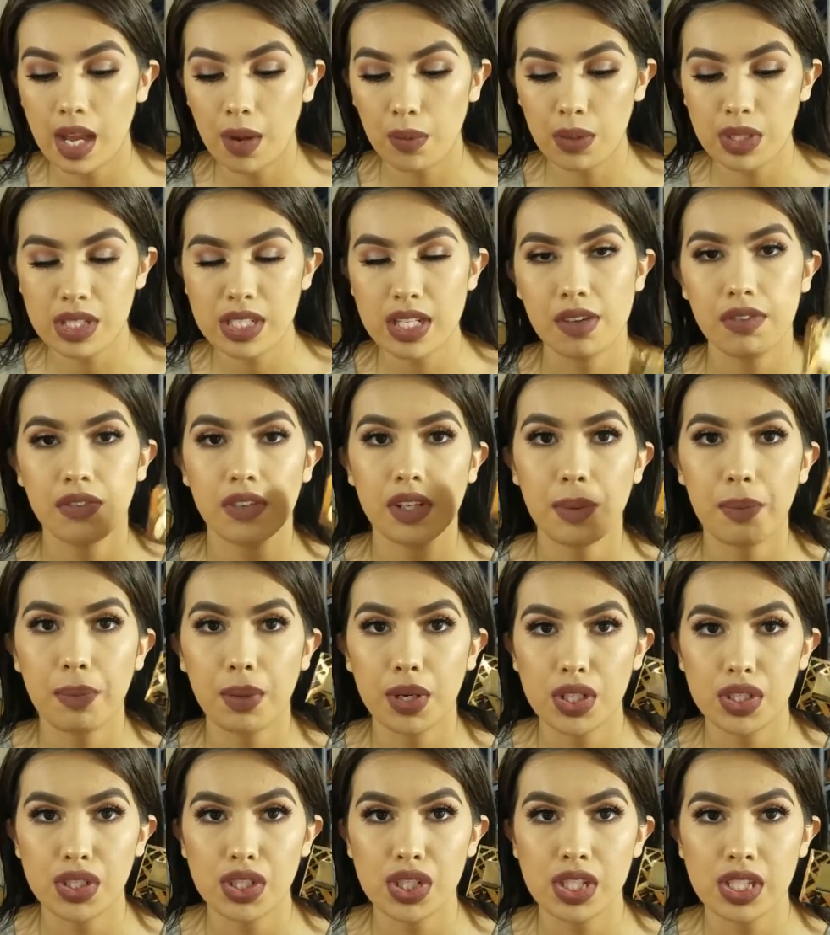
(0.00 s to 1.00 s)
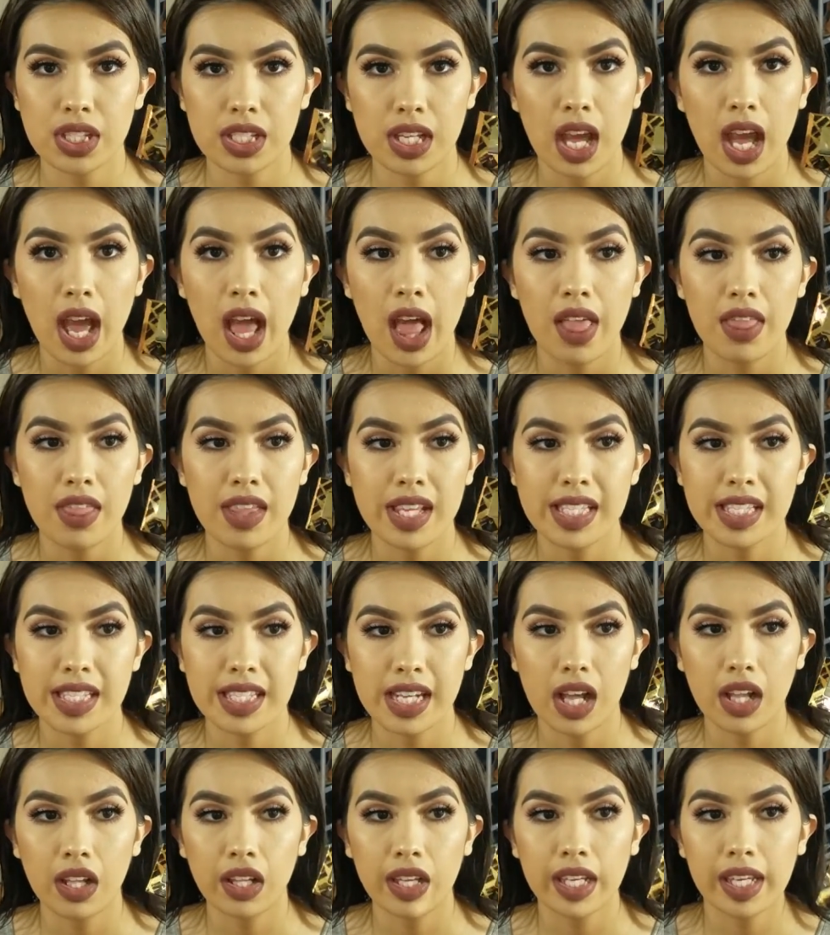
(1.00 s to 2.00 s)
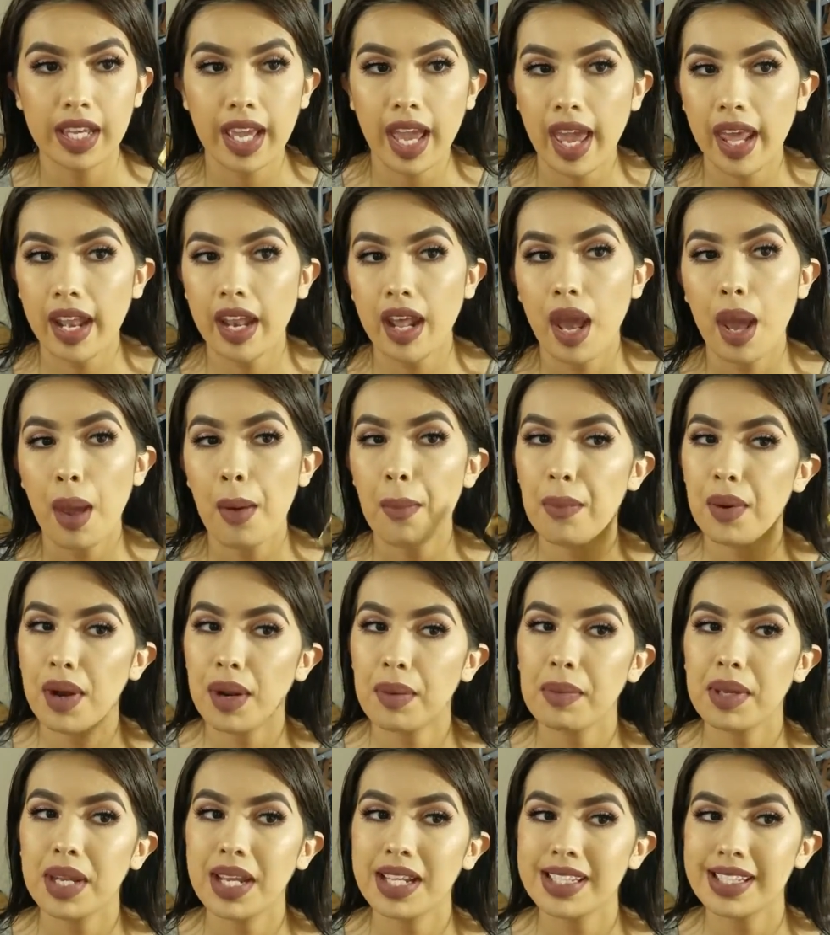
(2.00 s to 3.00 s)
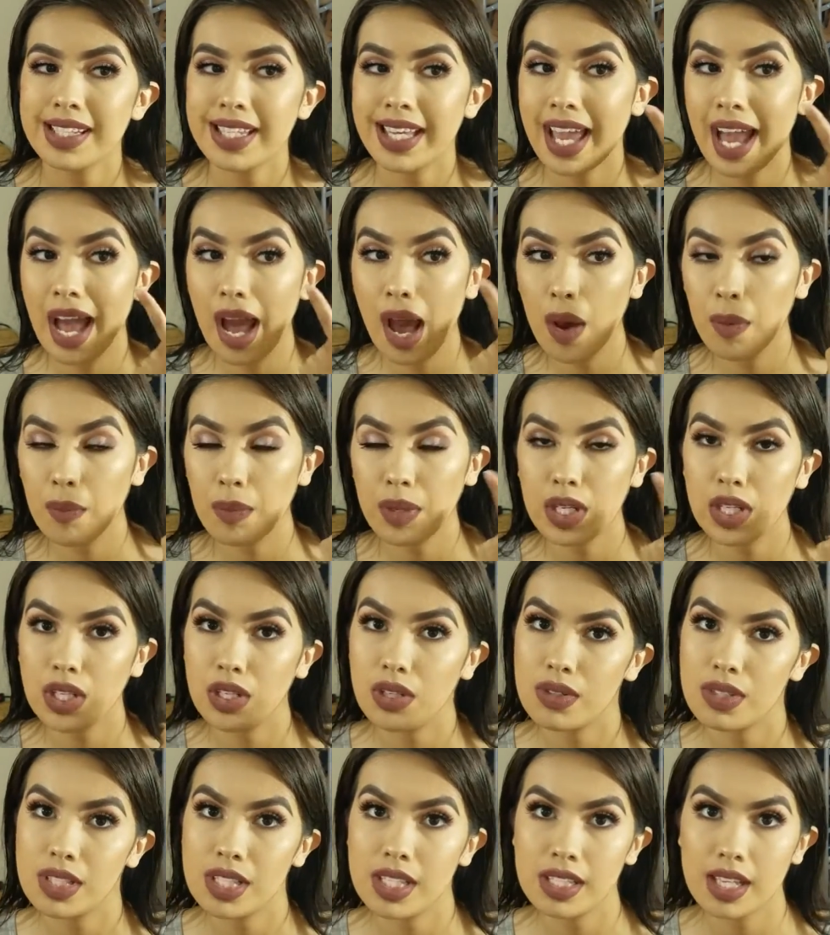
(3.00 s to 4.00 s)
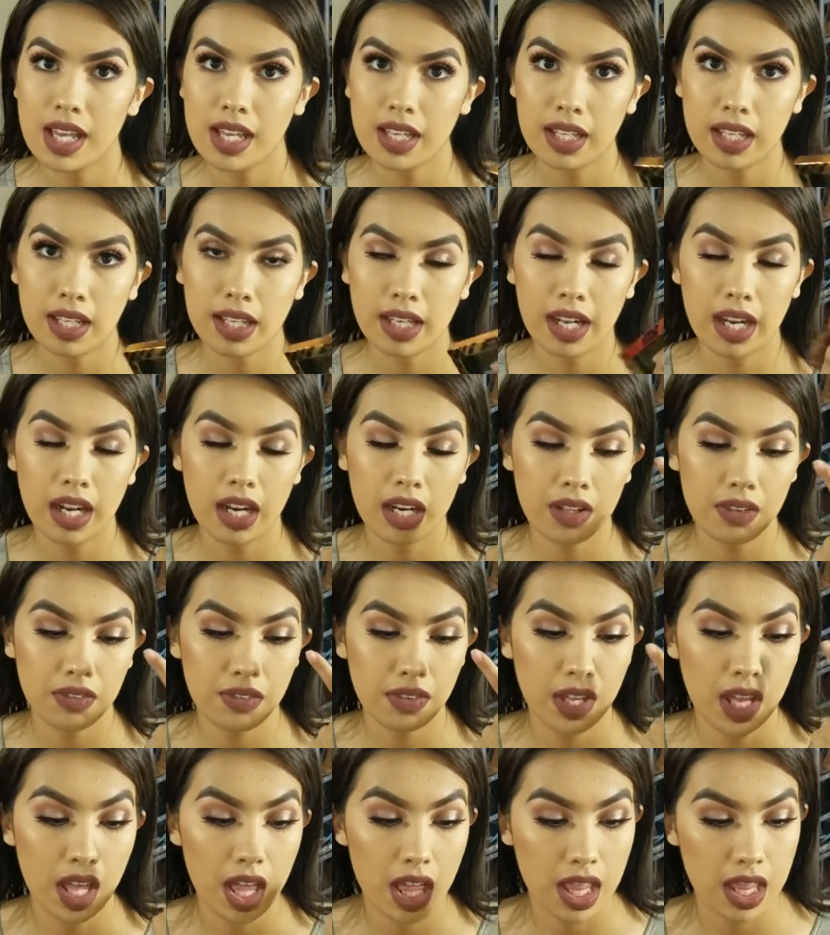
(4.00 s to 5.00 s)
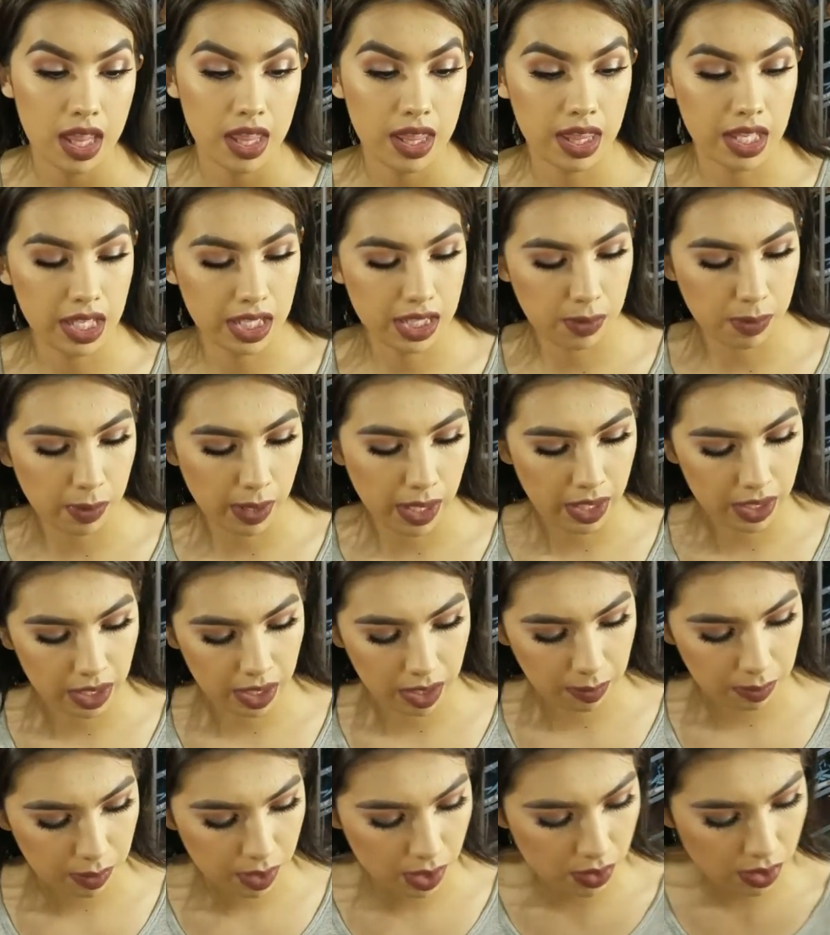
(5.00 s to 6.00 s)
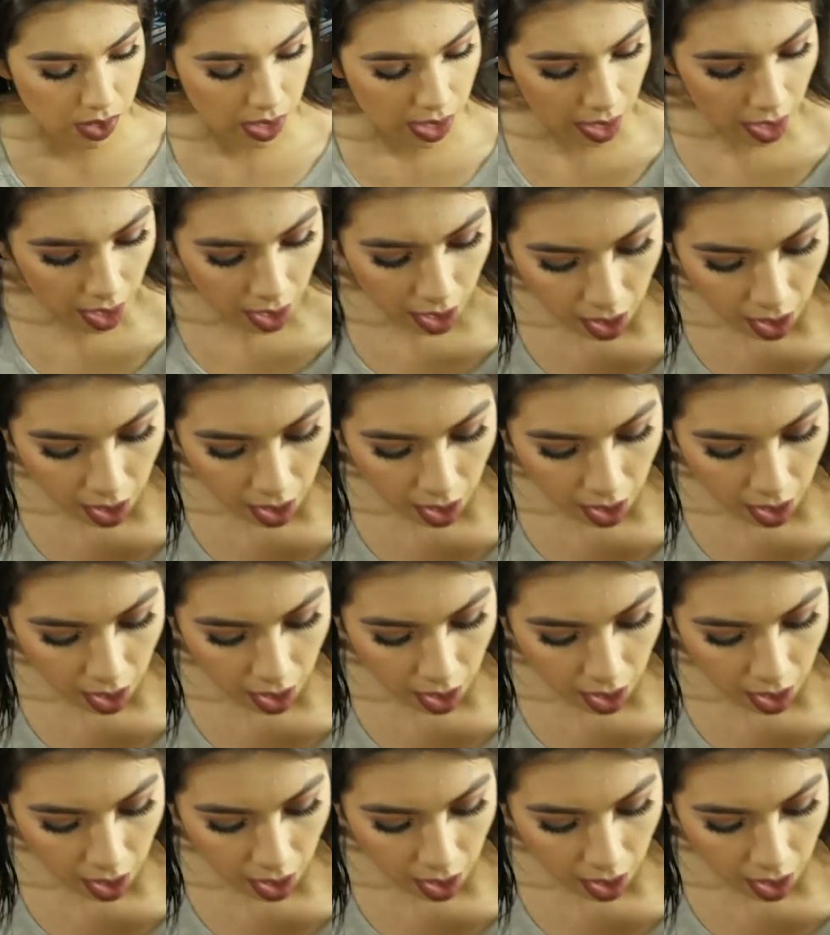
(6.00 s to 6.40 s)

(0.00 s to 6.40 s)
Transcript: I would definitely purchase this style again, but I'm gonna see how many uses I can get out of this pair that I'm using.